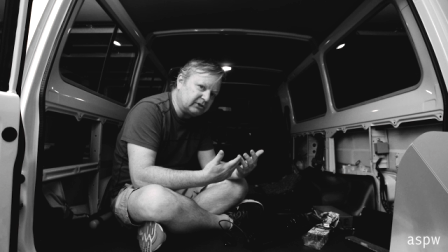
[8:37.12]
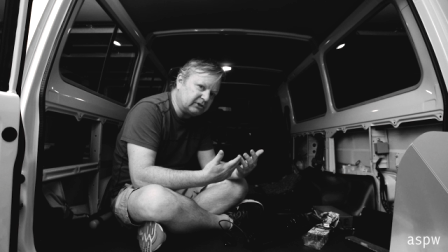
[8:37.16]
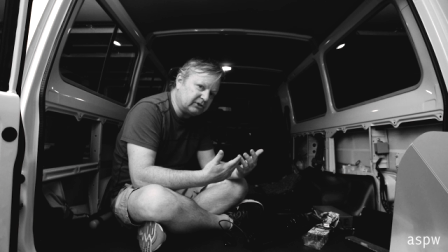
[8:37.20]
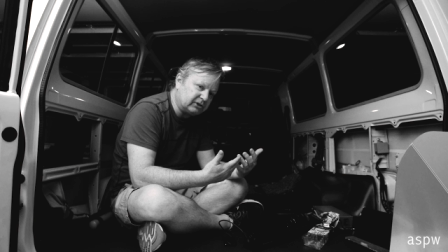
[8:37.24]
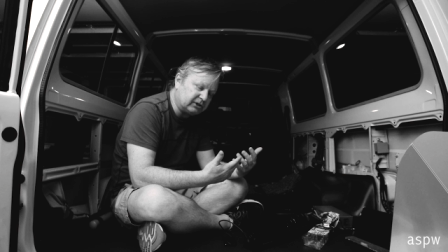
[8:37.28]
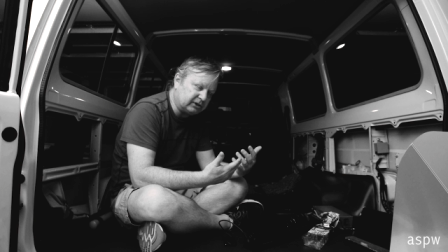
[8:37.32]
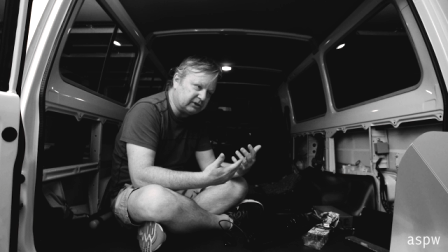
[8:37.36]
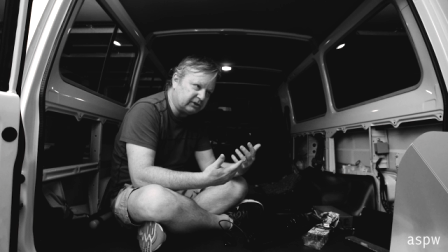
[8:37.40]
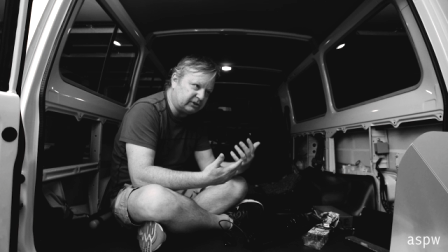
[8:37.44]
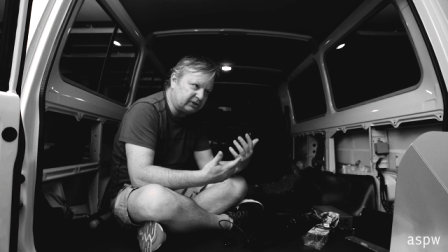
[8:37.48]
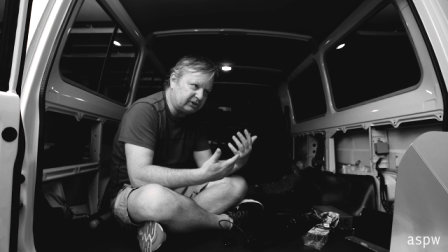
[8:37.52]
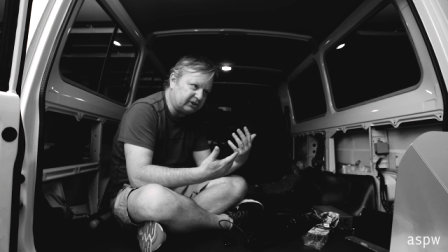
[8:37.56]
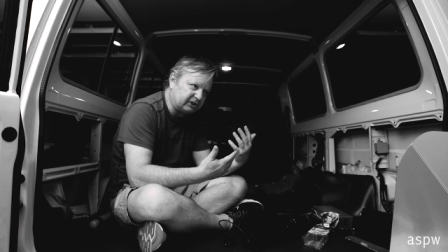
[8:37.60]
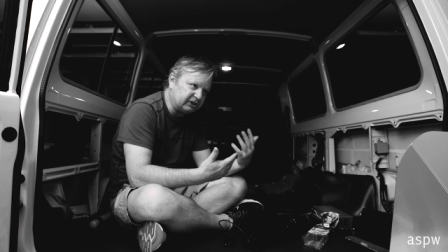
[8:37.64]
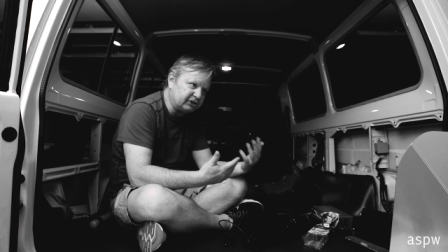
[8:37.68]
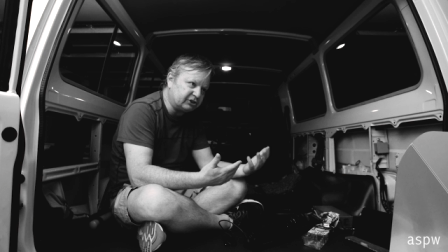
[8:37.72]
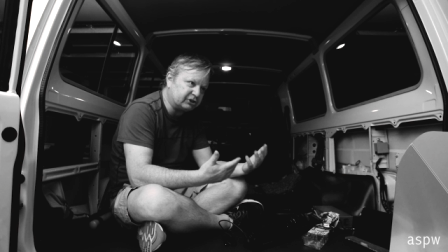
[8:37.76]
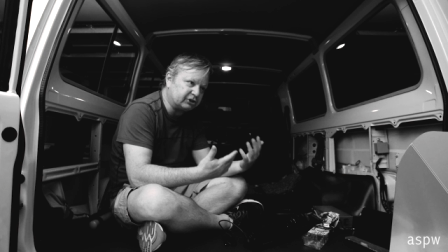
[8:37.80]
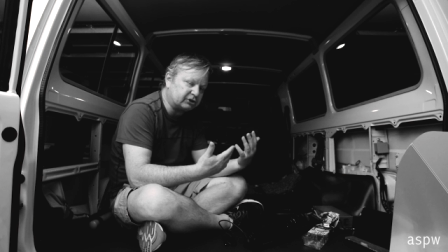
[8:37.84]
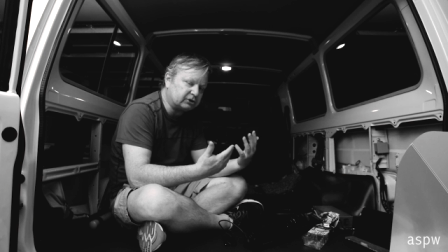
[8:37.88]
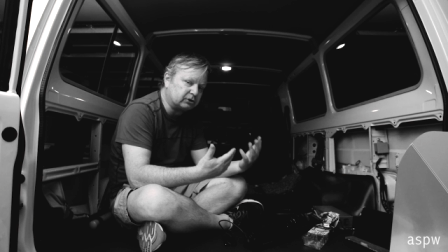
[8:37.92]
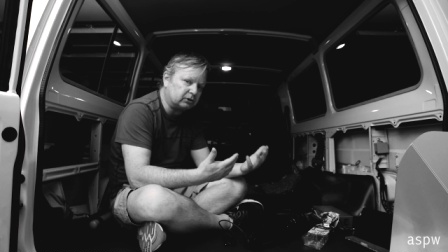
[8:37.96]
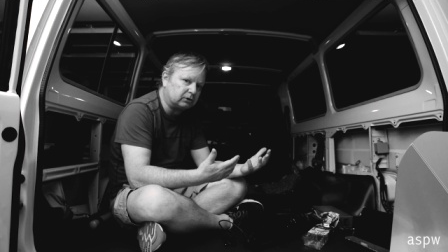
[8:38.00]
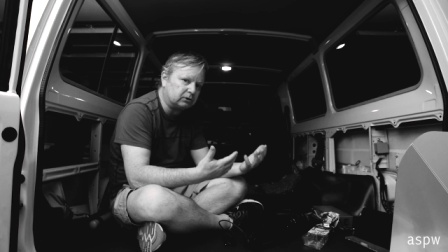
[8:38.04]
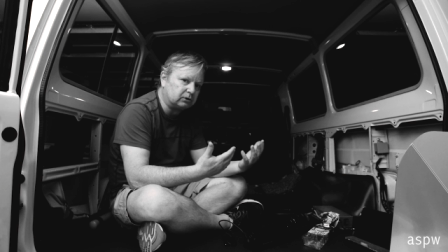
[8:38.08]
the
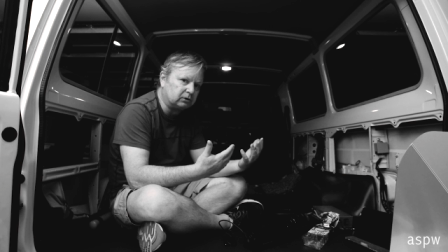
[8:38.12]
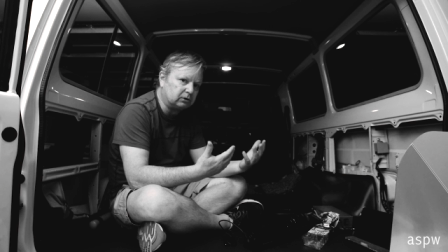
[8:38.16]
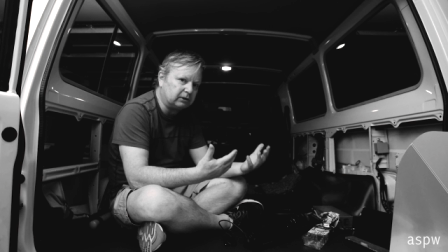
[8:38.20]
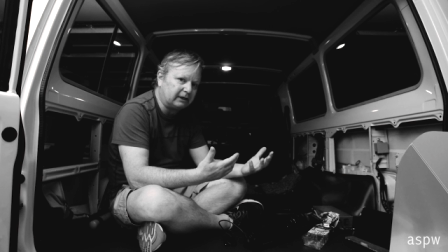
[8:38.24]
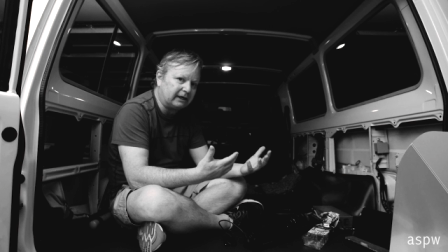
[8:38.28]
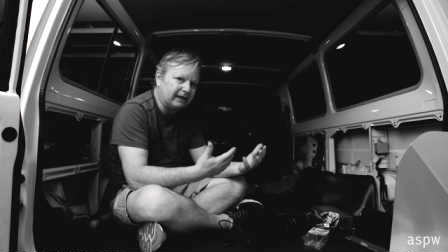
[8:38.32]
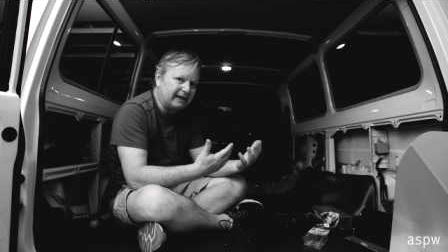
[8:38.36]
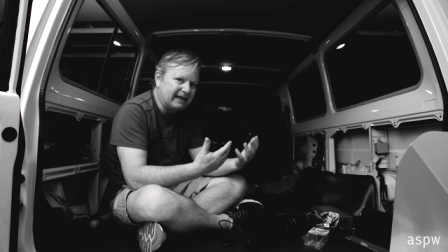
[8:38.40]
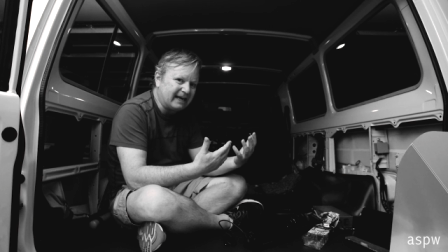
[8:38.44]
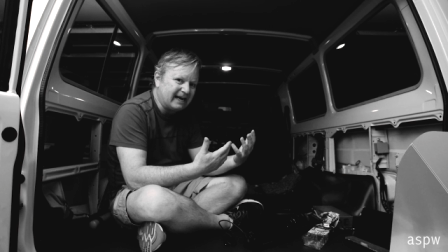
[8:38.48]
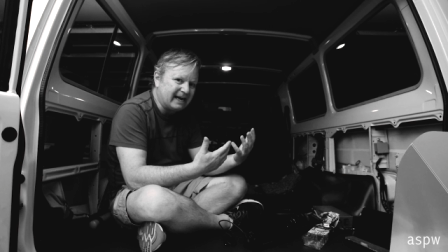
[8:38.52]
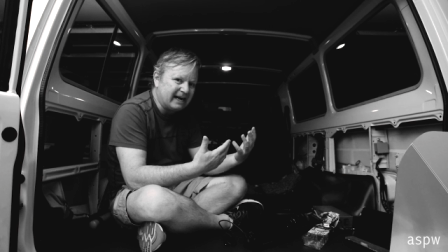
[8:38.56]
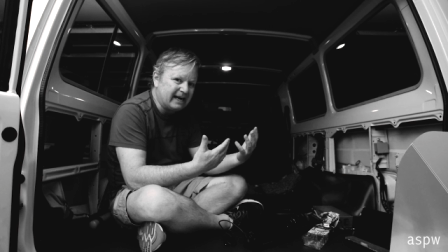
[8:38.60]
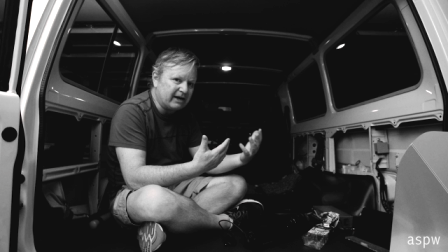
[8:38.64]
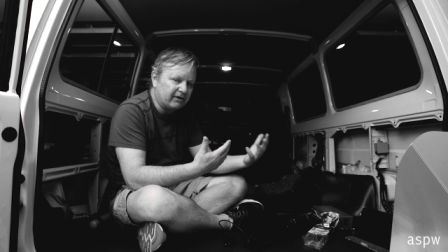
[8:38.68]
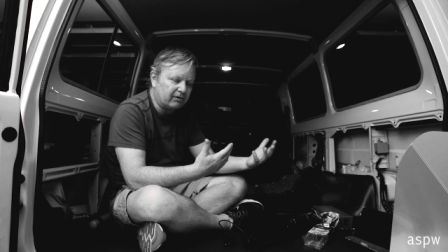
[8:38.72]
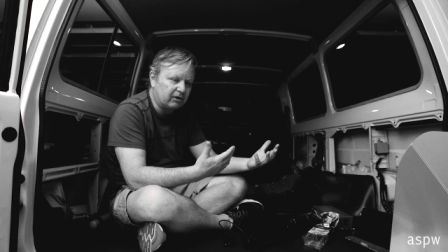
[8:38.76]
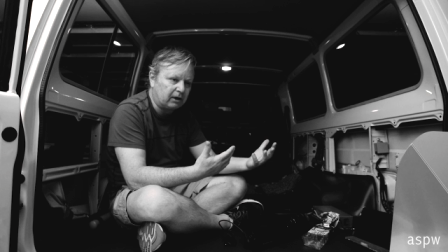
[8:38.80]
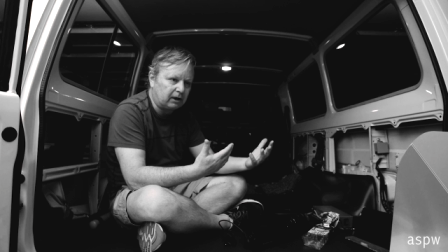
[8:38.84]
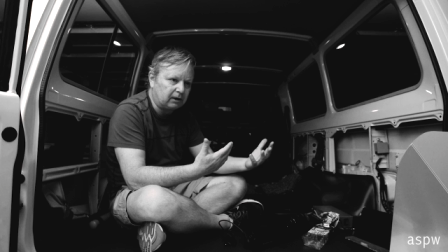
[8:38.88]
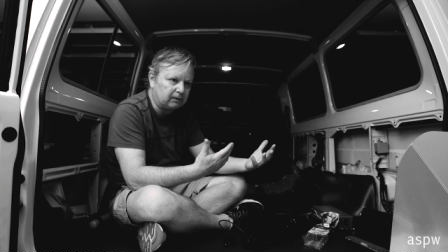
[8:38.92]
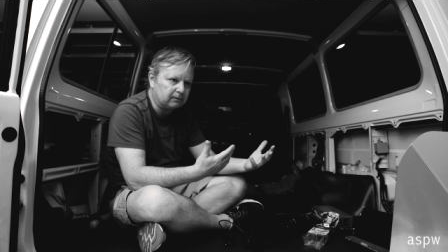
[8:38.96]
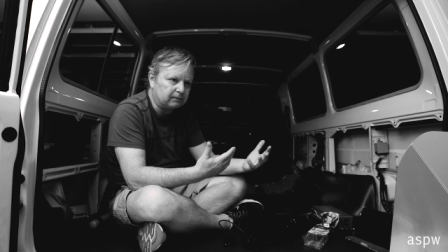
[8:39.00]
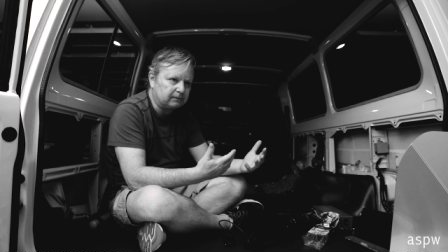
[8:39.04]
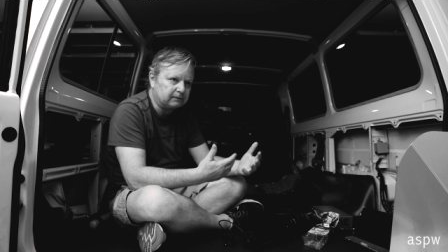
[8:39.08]
digital
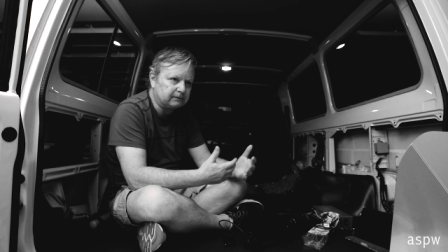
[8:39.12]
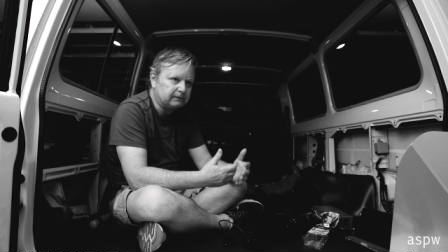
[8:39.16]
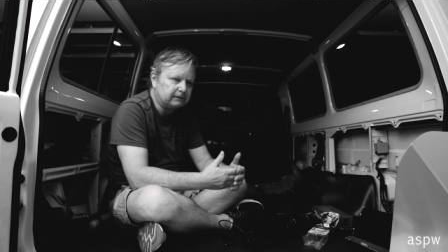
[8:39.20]
era.